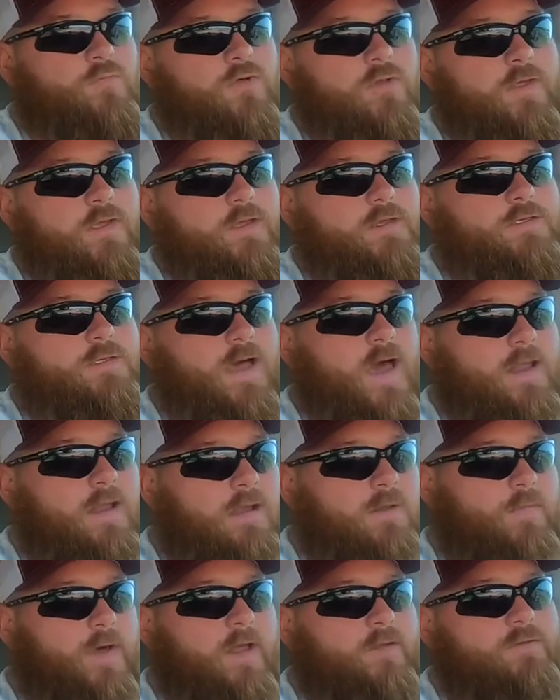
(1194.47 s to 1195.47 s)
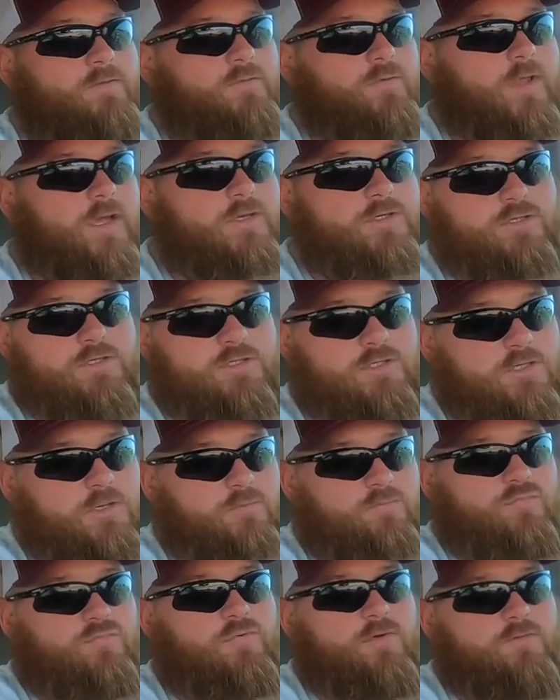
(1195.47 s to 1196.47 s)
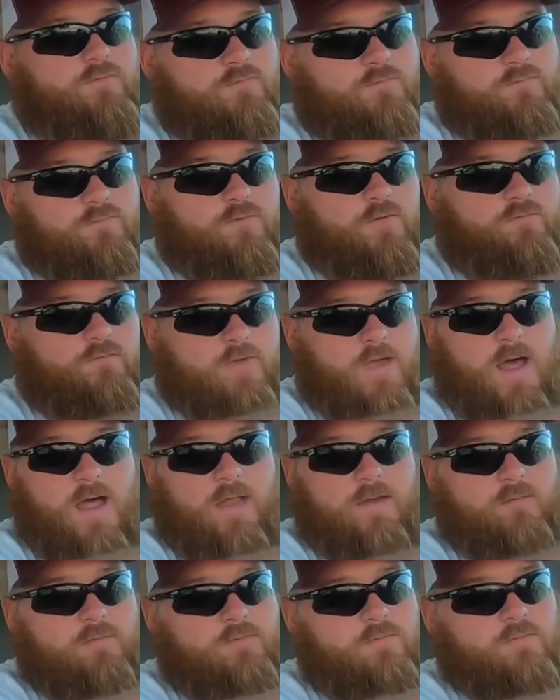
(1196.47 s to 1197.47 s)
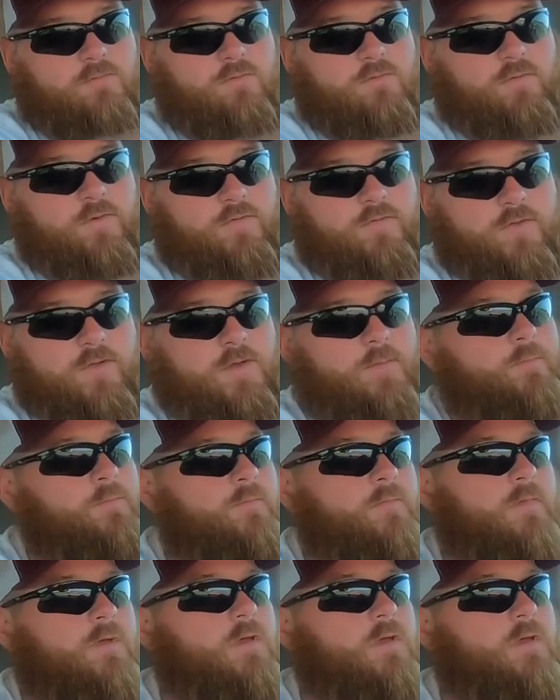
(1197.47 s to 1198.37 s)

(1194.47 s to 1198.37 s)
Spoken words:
really excited about the relationship we've got with them.